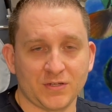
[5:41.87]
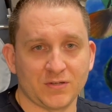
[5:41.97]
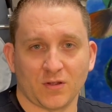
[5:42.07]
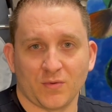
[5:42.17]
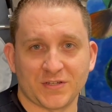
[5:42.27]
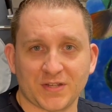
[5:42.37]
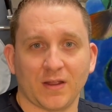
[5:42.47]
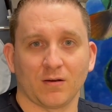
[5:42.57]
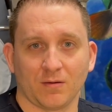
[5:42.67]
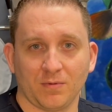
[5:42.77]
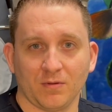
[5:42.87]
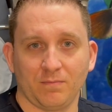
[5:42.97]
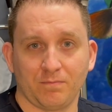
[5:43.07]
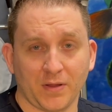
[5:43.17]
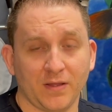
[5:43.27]
is always
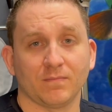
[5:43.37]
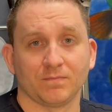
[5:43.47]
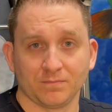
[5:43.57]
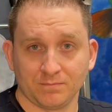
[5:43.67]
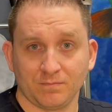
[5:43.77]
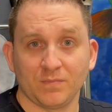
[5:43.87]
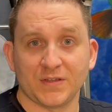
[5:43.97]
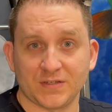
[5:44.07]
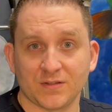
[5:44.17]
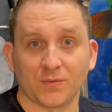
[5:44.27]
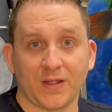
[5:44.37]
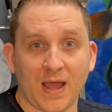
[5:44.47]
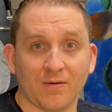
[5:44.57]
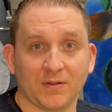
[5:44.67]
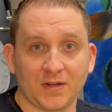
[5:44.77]
terrible, but this is the
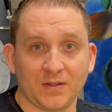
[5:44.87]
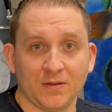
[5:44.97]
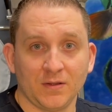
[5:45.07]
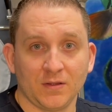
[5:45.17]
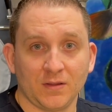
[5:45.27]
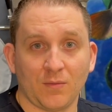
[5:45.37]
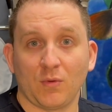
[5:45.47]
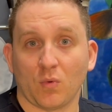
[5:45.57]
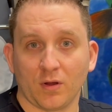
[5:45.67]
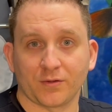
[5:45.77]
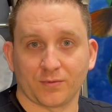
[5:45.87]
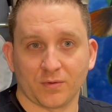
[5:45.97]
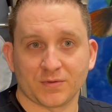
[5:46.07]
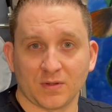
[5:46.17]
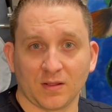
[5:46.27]
reality that we walk
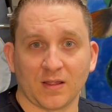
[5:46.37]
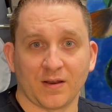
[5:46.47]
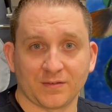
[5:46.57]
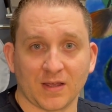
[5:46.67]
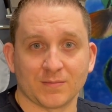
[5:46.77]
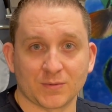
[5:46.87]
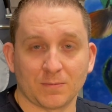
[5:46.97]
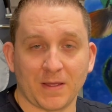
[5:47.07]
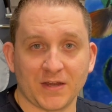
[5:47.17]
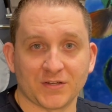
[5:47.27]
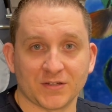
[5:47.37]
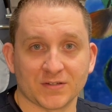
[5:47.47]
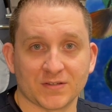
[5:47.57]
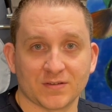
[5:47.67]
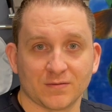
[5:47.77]
through a lot of times with
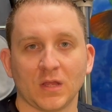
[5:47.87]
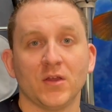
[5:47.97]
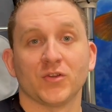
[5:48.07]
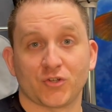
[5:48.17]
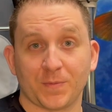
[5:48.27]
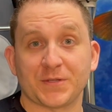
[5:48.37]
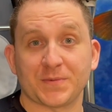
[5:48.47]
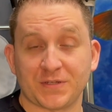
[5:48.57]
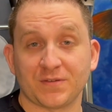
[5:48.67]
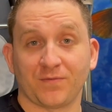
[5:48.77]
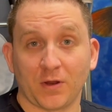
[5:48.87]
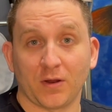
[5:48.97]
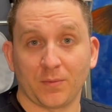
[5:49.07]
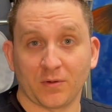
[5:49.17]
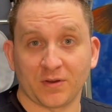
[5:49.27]
patients. Strabismus is a
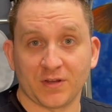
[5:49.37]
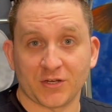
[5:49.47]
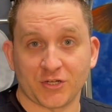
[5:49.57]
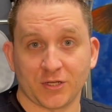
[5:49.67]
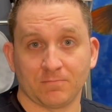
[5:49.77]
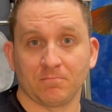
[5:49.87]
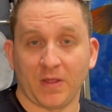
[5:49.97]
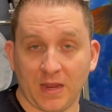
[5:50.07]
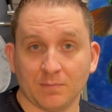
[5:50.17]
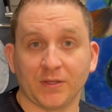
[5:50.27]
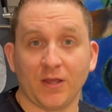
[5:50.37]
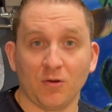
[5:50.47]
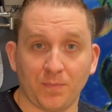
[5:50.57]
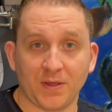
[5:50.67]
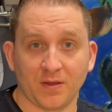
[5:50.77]
very real condition.
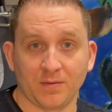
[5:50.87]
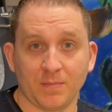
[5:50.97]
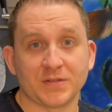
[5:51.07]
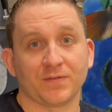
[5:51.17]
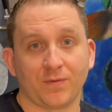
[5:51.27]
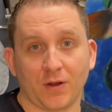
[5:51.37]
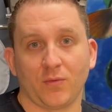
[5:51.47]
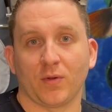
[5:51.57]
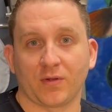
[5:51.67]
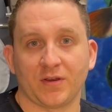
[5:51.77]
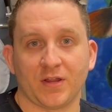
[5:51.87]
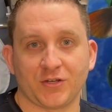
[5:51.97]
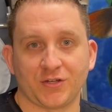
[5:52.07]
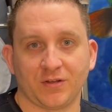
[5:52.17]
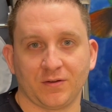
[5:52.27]
Amblyopia is a very real
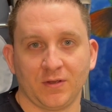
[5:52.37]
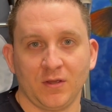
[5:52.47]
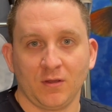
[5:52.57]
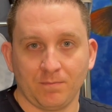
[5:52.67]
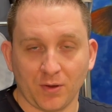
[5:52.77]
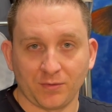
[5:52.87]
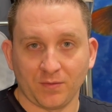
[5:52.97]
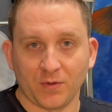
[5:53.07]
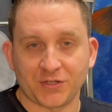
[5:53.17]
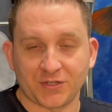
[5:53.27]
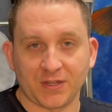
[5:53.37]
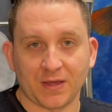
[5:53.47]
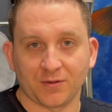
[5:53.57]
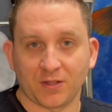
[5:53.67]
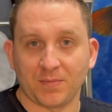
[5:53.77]
condition, both of which
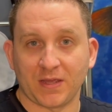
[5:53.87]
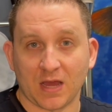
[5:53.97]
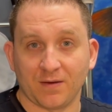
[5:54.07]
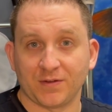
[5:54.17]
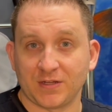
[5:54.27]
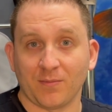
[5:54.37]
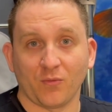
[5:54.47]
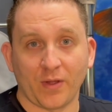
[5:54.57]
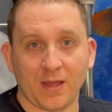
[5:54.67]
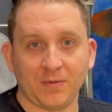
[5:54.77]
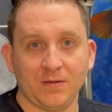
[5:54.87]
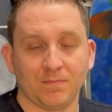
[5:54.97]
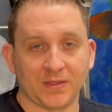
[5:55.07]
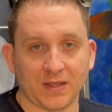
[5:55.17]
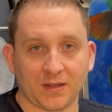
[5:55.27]
together can be kind of a double whammy,
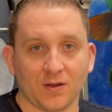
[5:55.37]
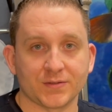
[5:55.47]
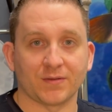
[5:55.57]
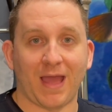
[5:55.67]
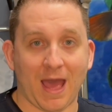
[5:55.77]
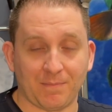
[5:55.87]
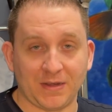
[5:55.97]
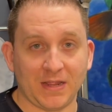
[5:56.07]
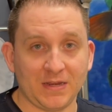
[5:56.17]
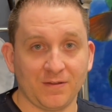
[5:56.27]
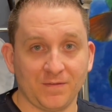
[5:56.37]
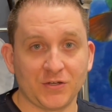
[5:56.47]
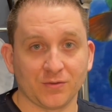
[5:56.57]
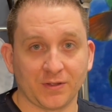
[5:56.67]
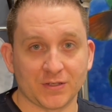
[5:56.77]
but they can also happen
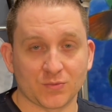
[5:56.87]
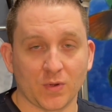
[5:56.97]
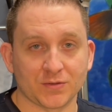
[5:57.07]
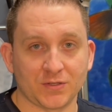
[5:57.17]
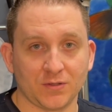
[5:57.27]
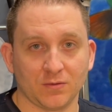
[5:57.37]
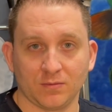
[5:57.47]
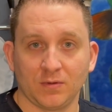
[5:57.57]
individually as well too.